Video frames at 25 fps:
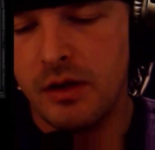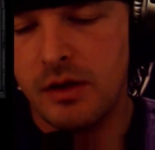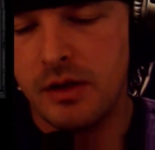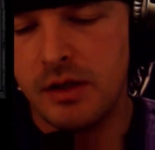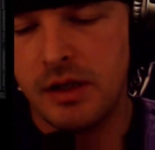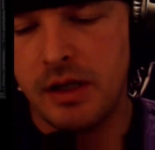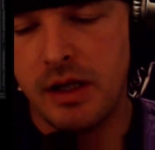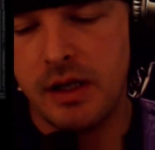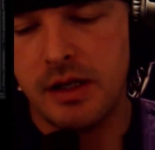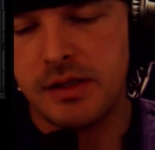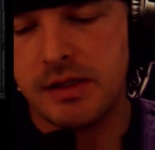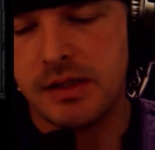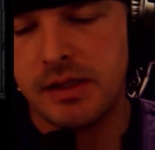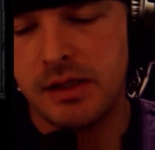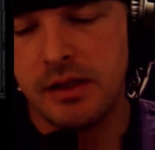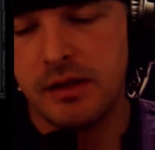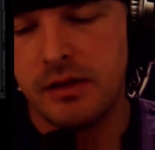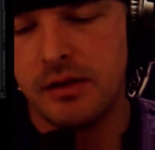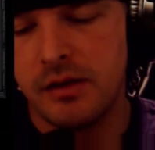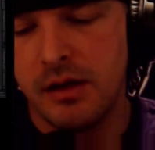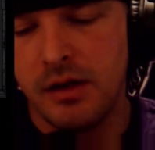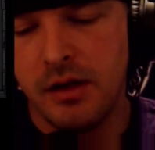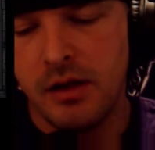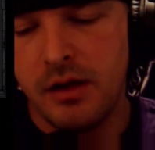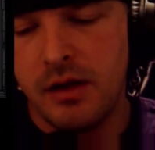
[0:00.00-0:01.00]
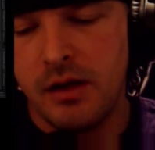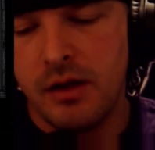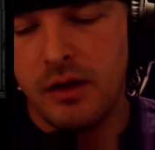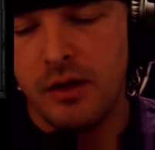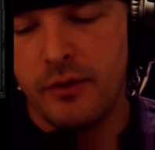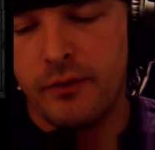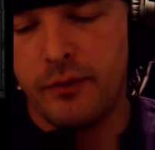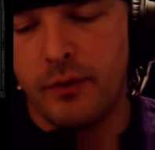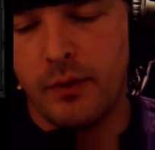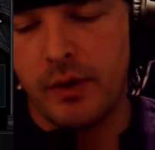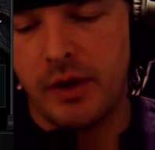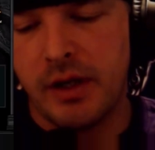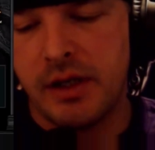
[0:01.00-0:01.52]
Yeah, see,
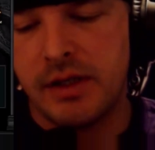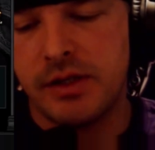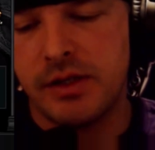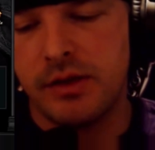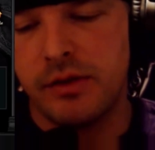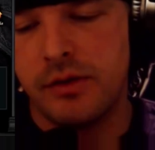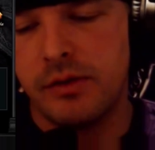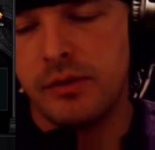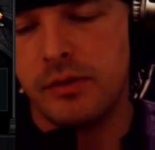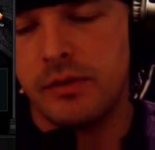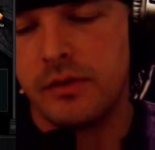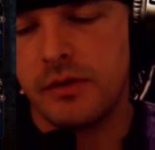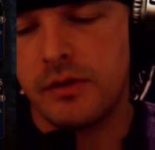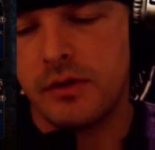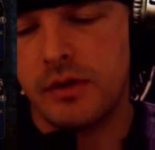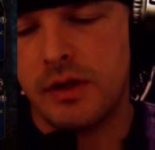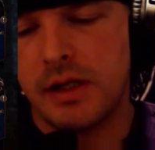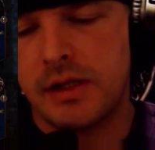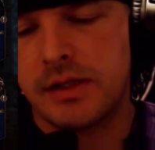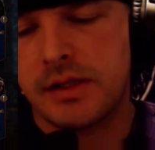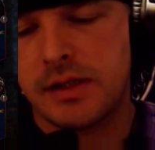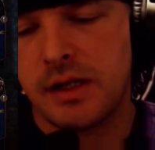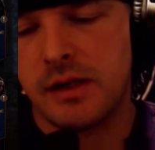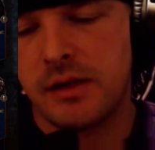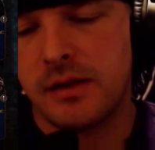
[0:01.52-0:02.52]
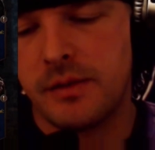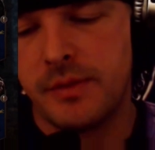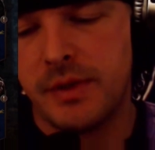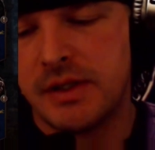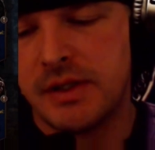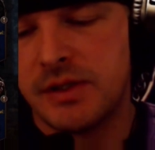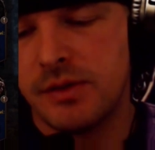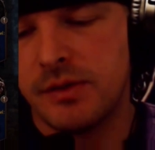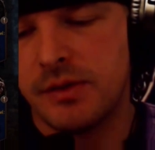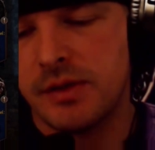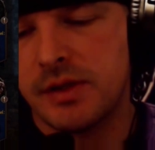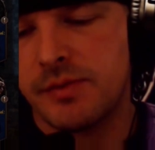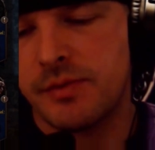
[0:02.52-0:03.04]
42, that's going to be
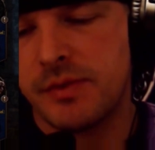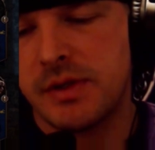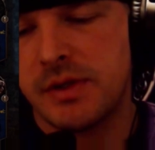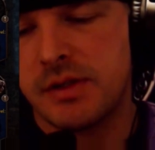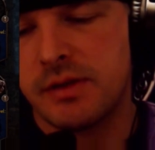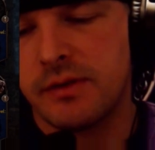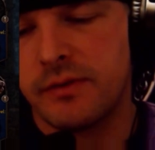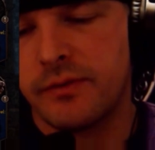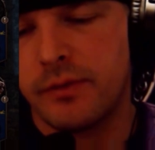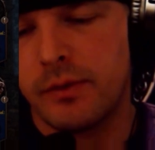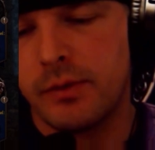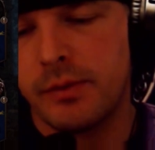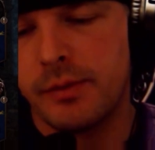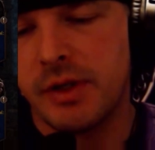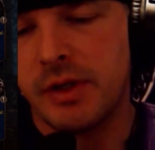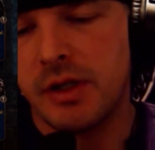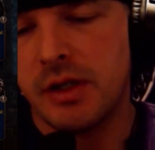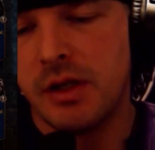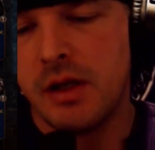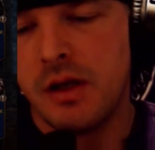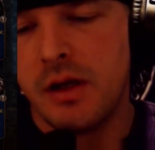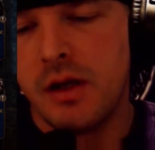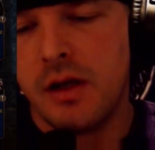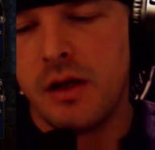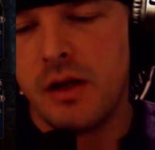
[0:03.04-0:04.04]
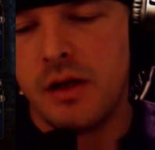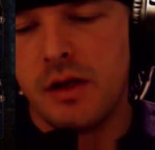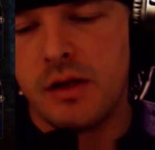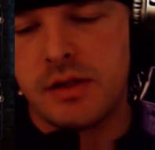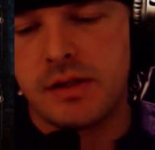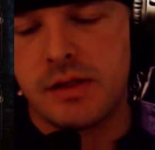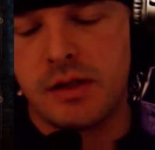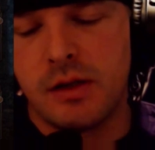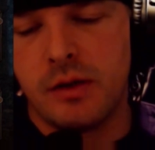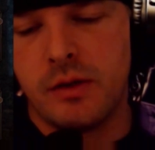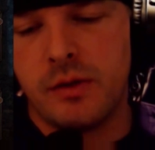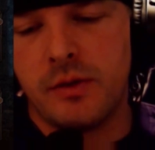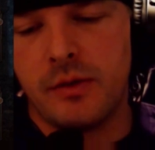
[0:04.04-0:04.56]
too expensive for me.
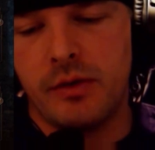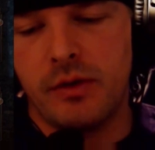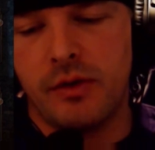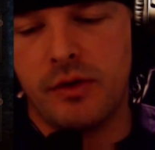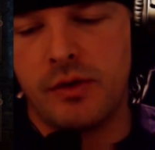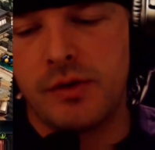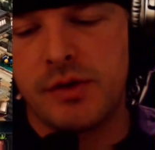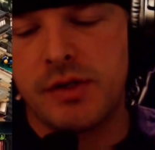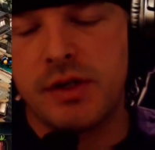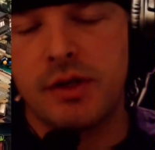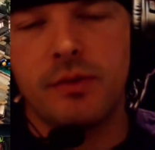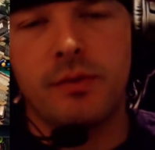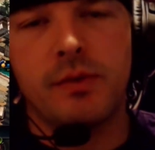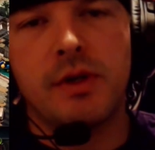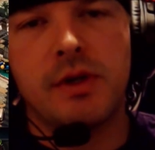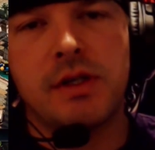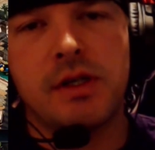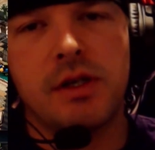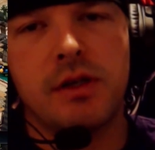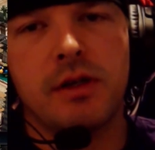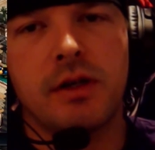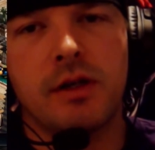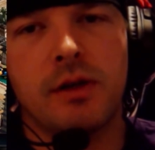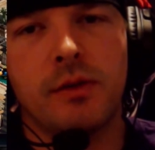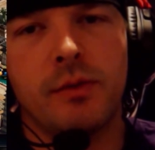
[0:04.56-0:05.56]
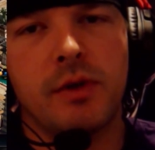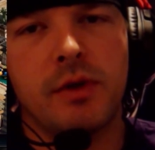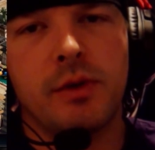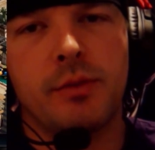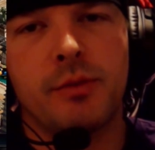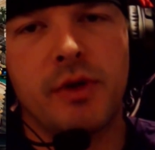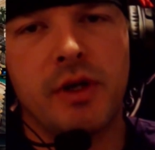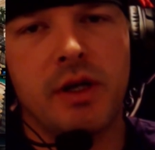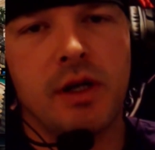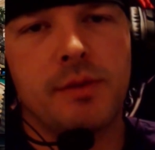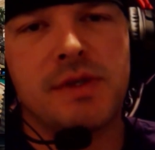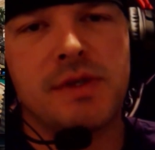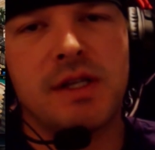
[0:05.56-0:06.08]
So those are the ones that you're going to want to
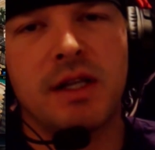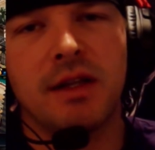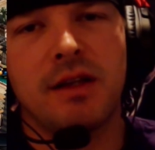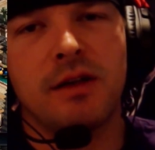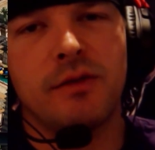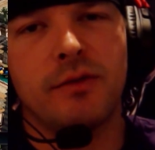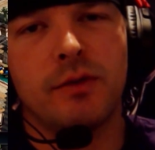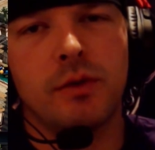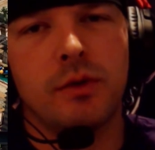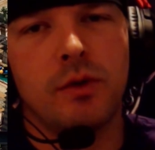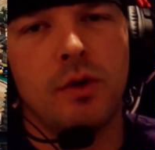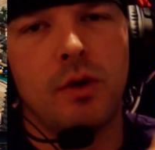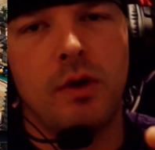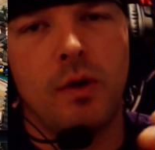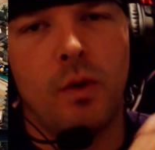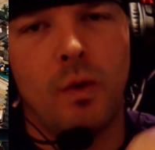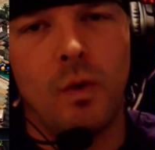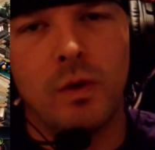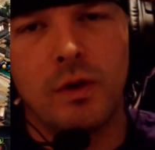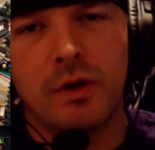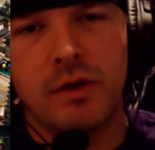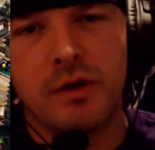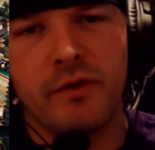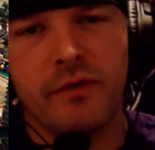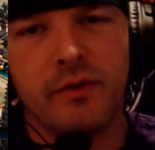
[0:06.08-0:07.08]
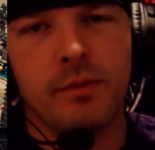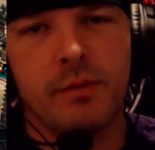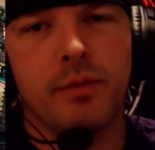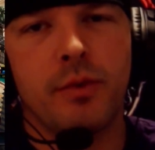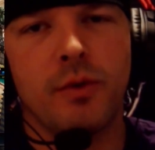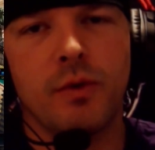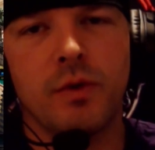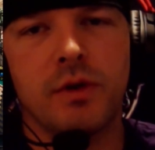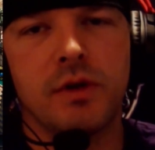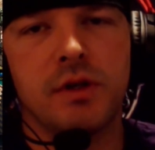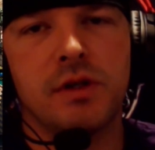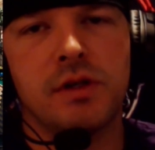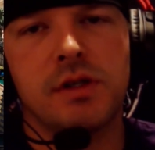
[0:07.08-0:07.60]
bring up to level. Order of
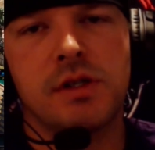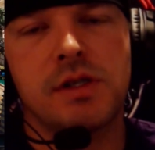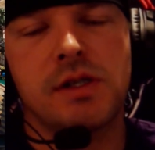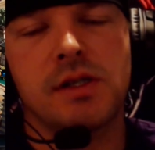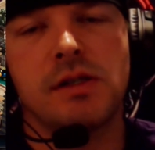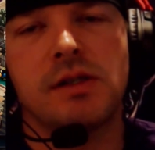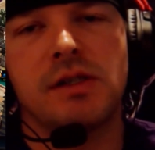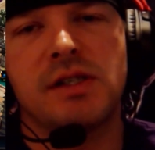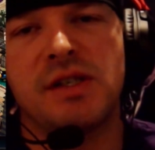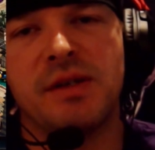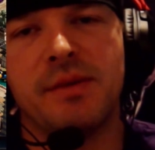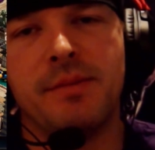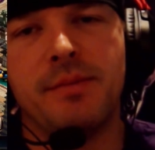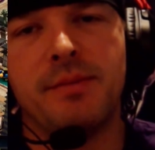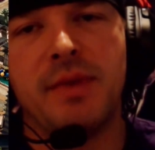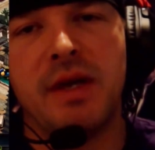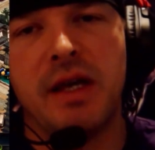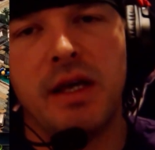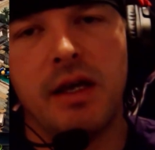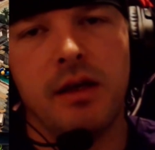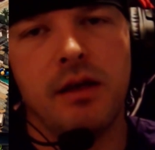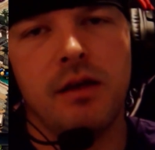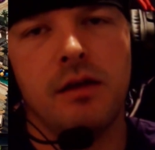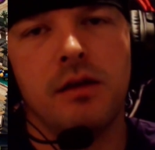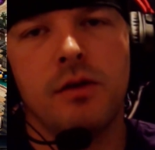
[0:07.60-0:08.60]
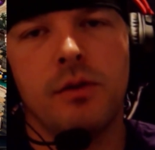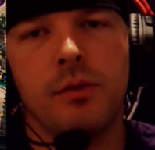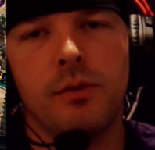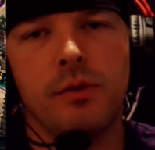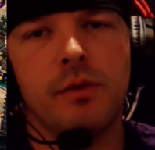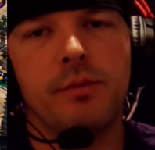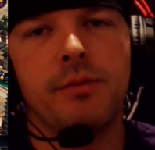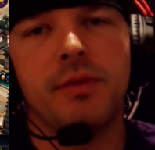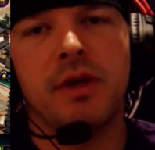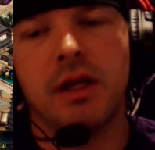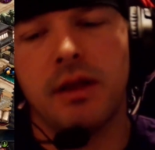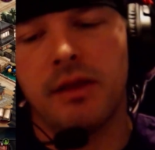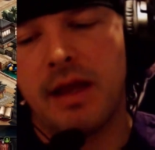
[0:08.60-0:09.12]
importance to me
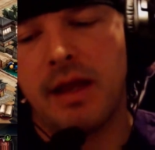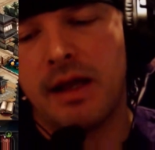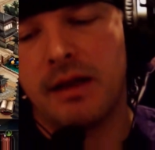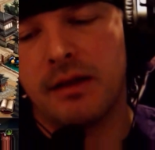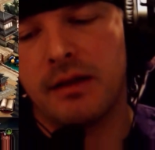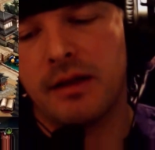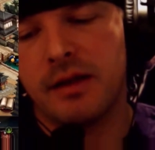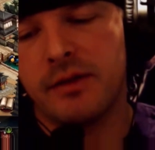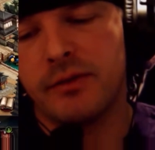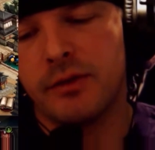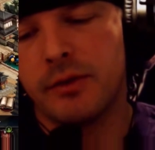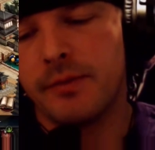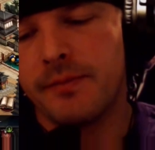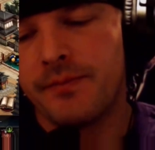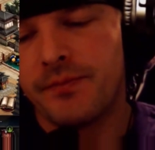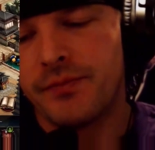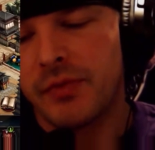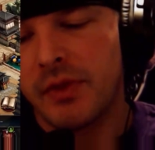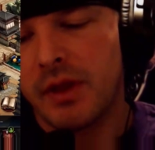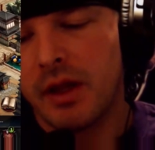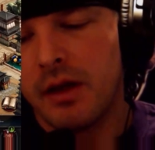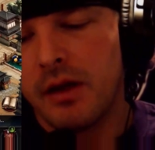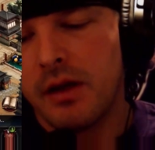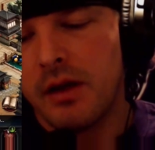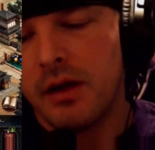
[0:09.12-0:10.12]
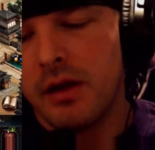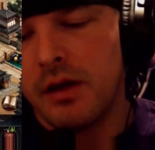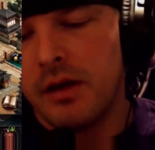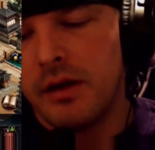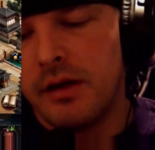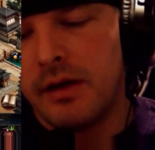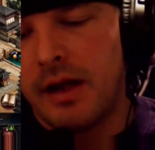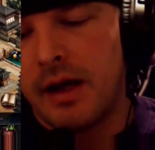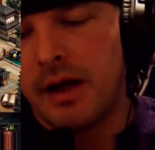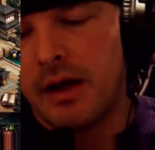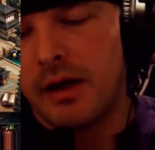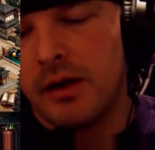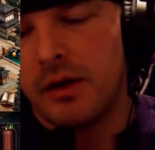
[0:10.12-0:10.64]
would be that level.
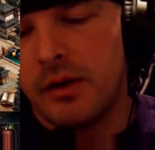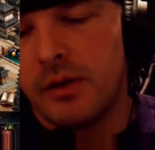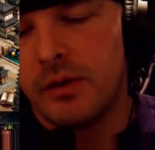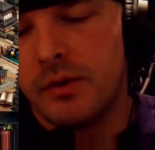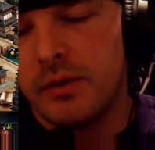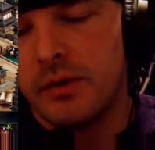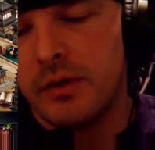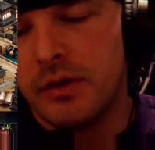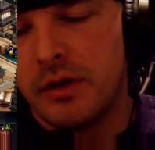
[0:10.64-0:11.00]
Now